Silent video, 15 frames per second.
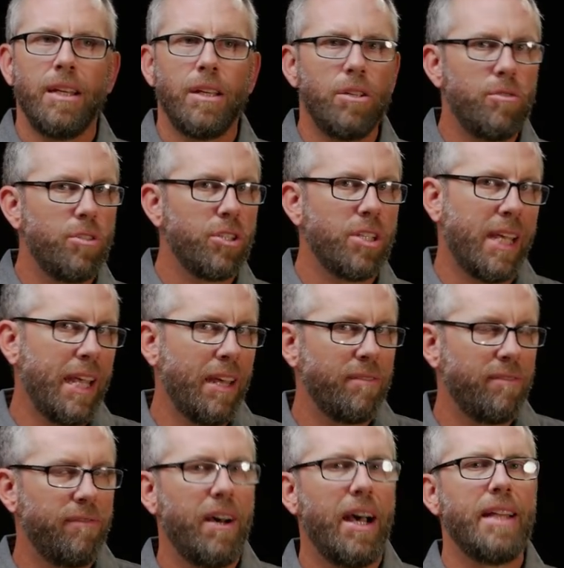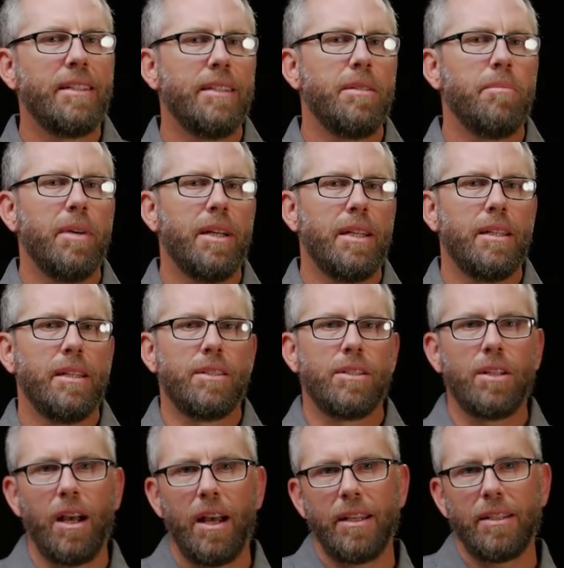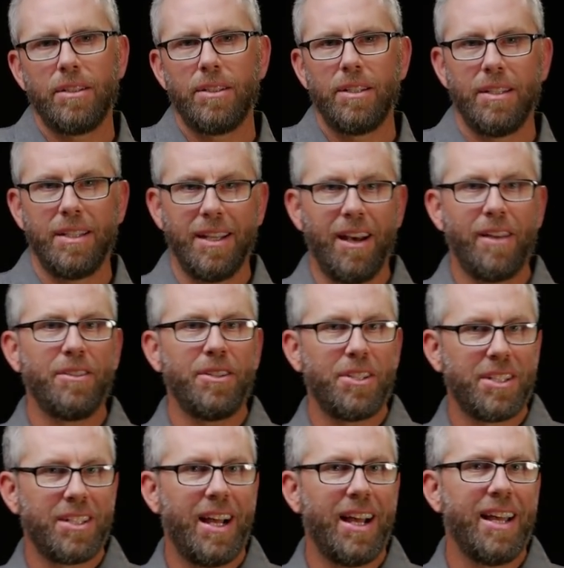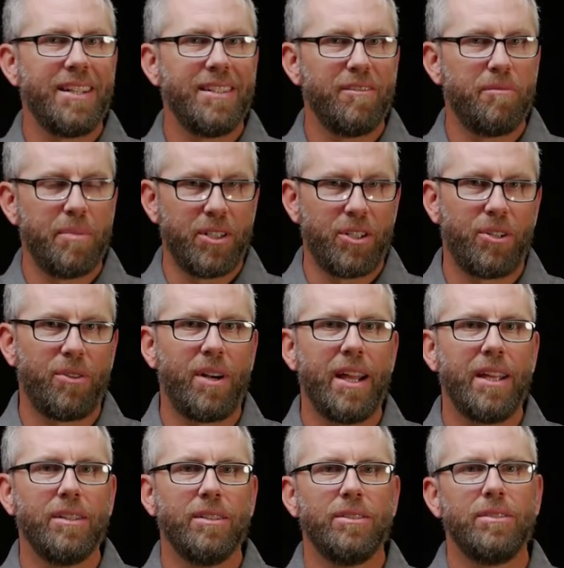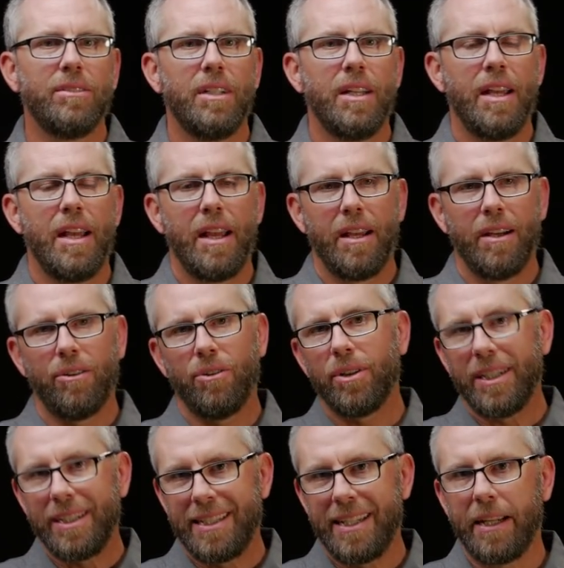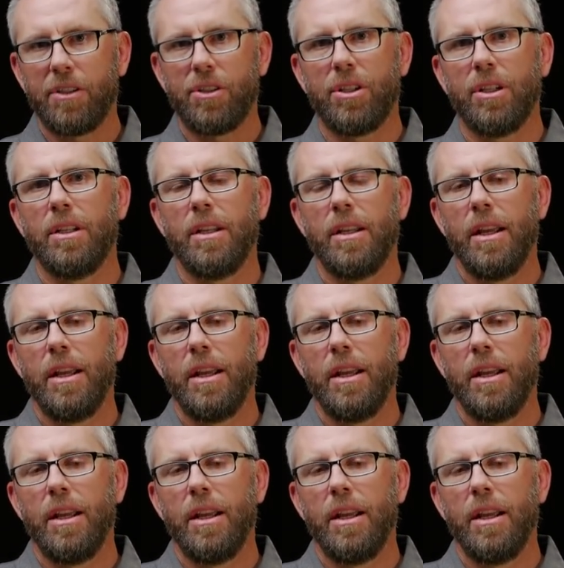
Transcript: You just can't find anybody that's gotten to the other side of betrayal or addiction